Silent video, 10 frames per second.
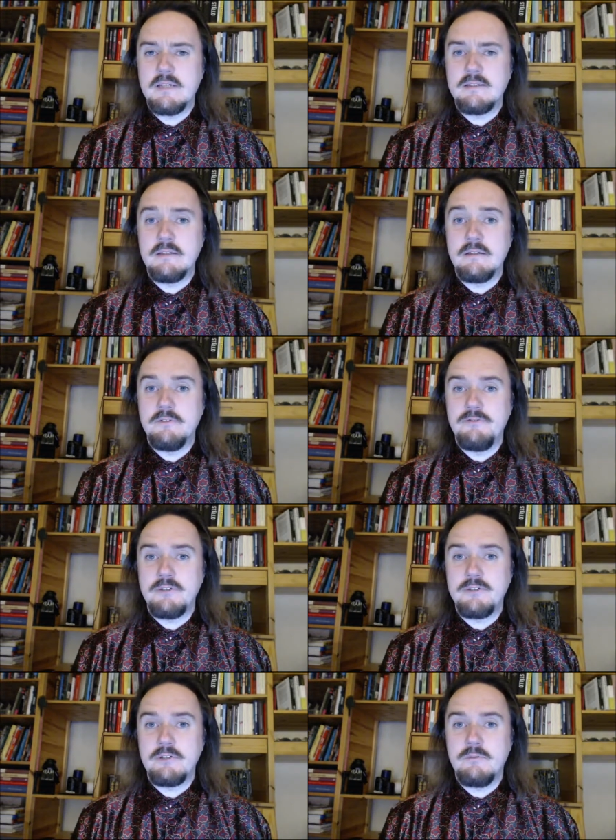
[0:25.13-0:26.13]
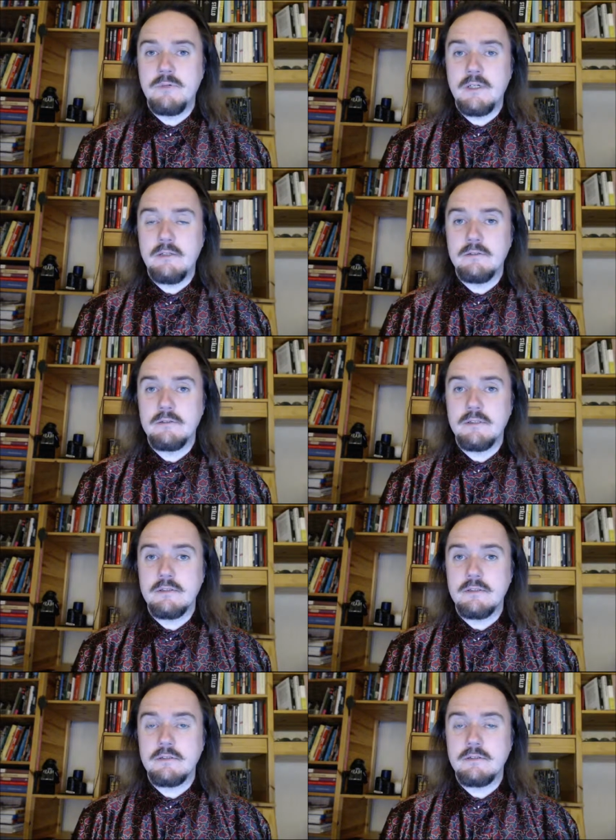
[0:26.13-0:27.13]
as in physical violence
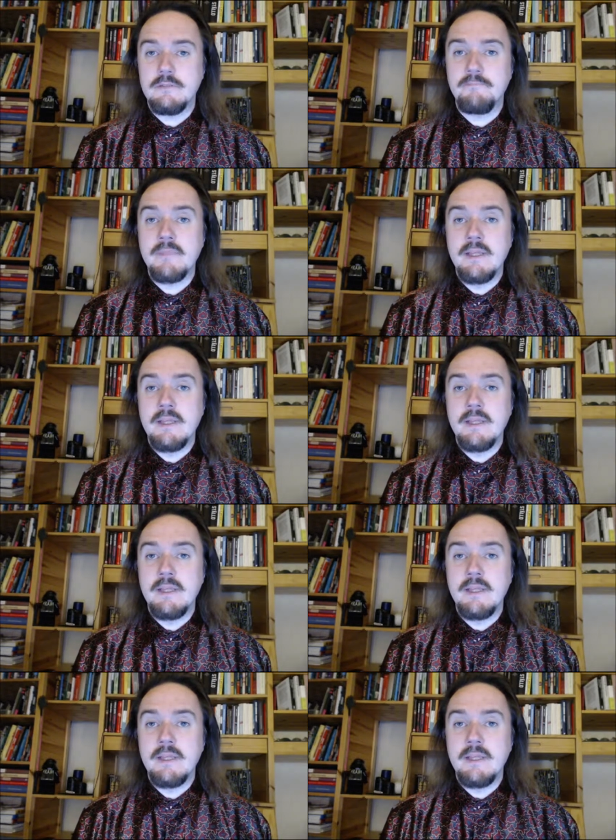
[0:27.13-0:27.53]
and such,